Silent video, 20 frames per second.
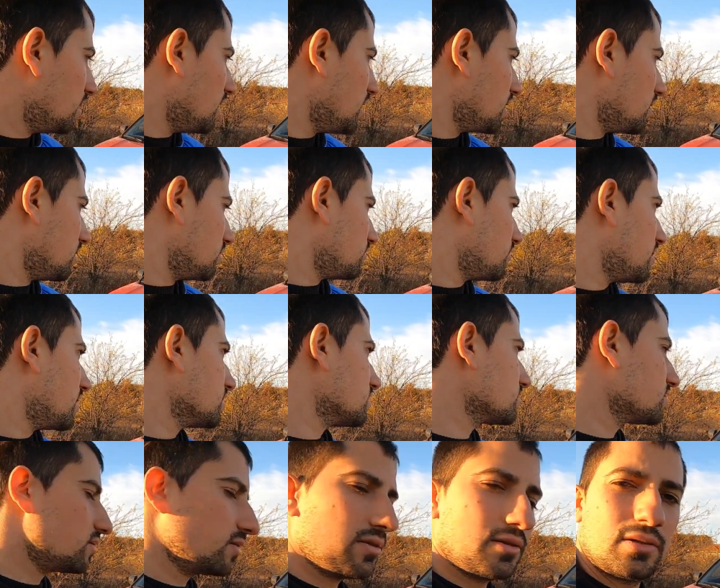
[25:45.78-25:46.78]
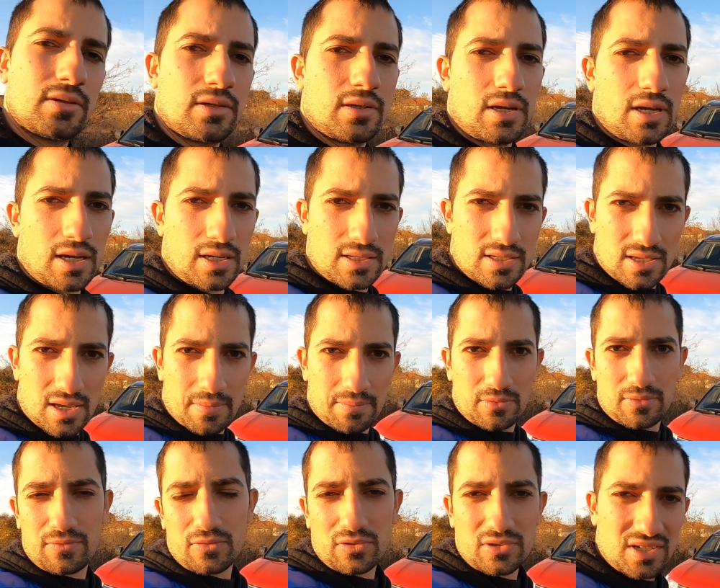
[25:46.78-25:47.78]
Otherwise,
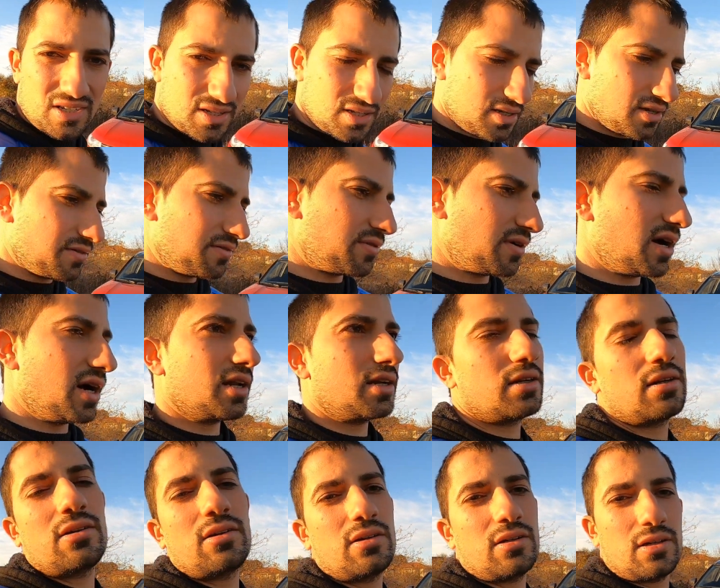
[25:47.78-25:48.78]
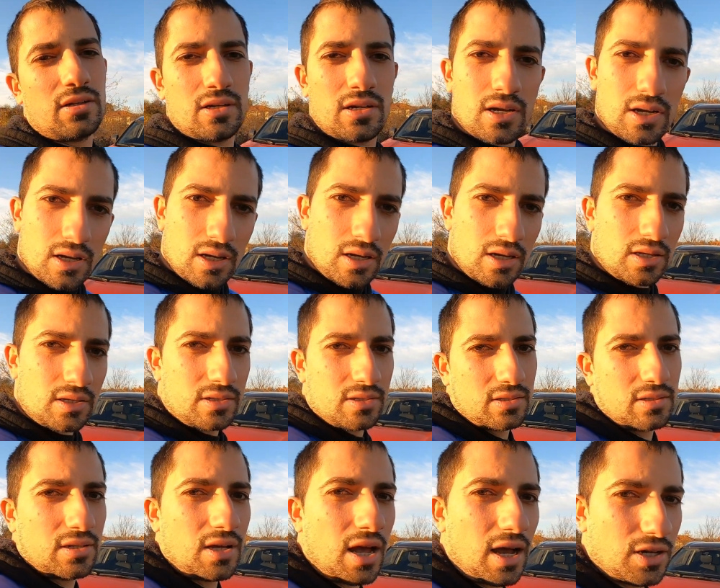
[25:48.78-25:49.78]
except for this stiff ride,
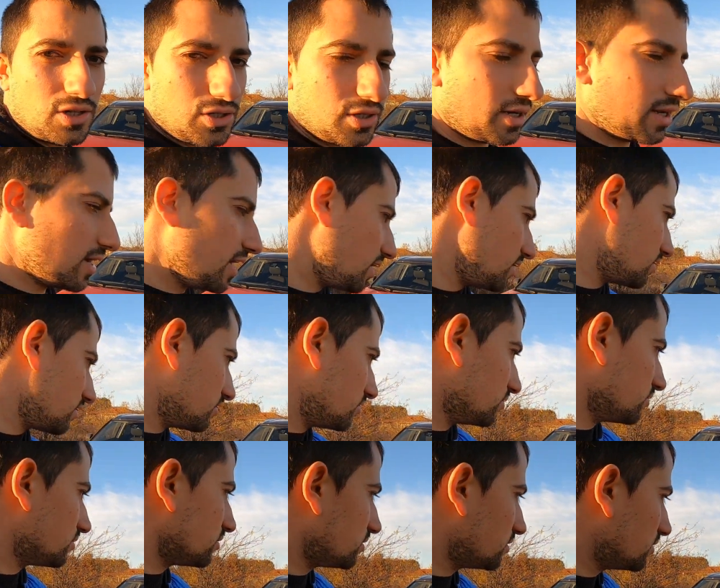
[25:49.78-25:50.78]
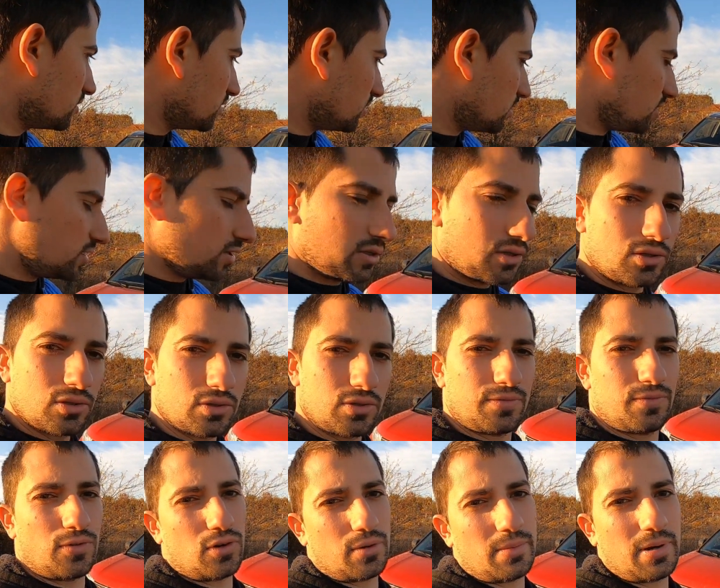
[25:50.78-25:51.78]
it actually got a good
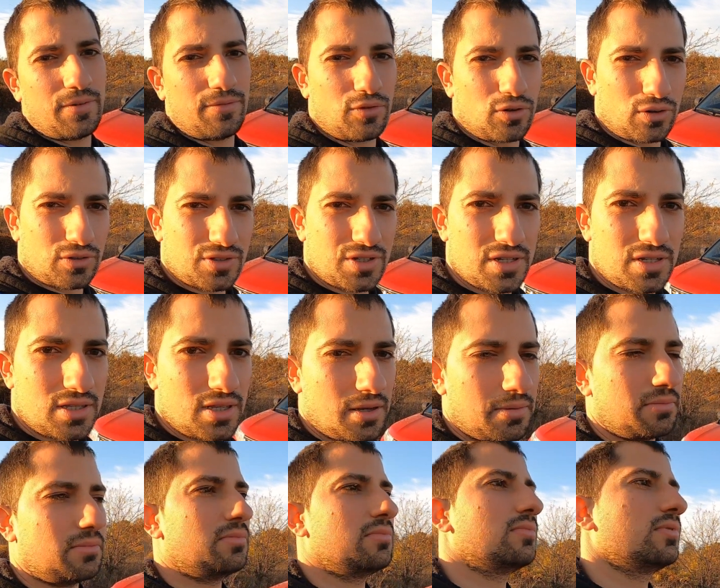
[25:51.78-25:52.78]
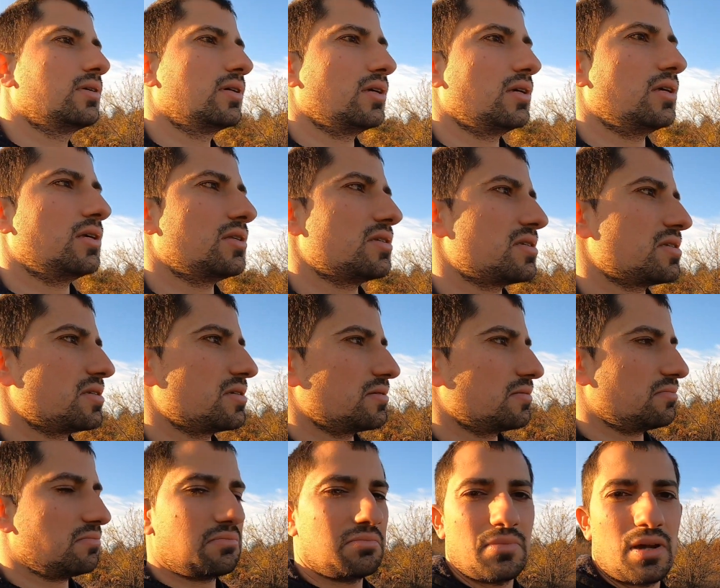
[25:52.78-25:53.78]
4x4 system. It's
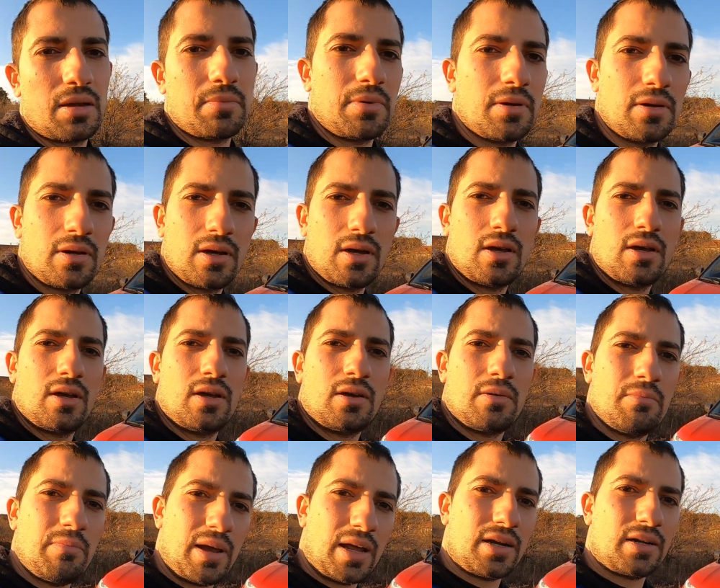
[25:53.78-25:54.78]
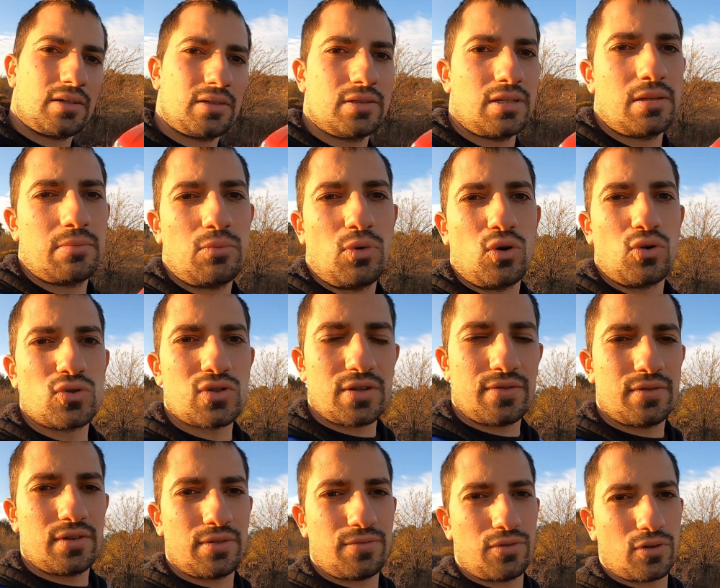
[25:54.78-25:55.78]
maybe better than most
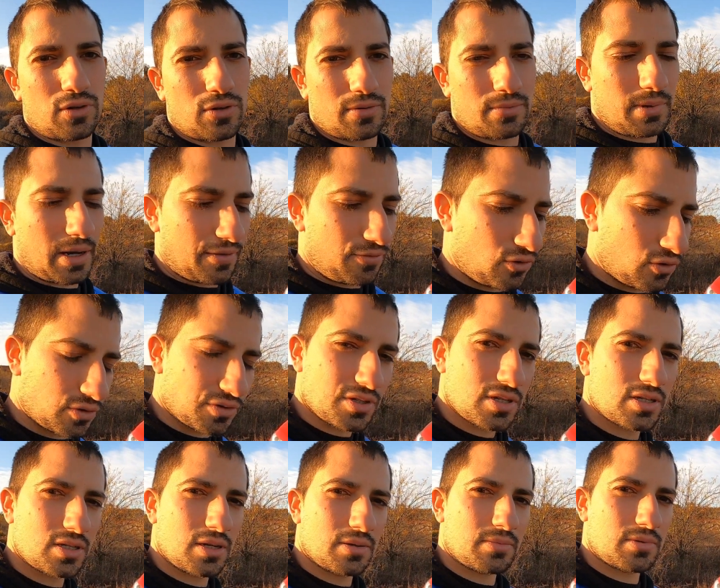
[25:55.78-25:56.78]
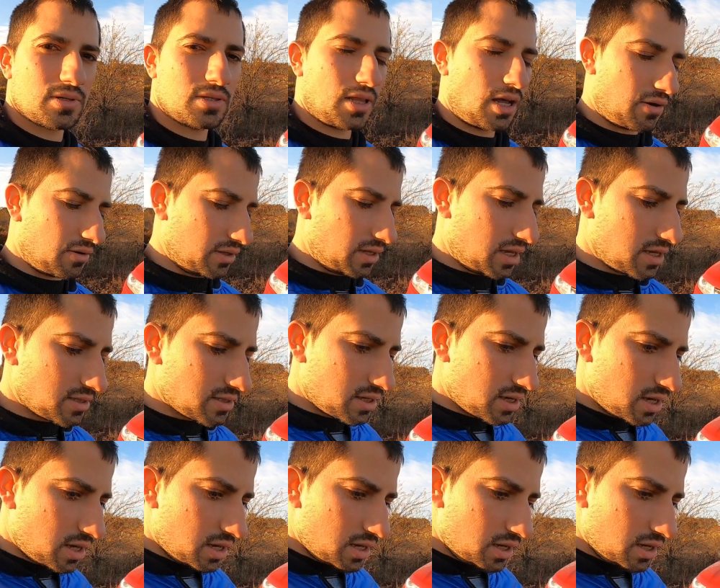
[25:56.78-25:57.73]
of the 4x4 systems nowadays,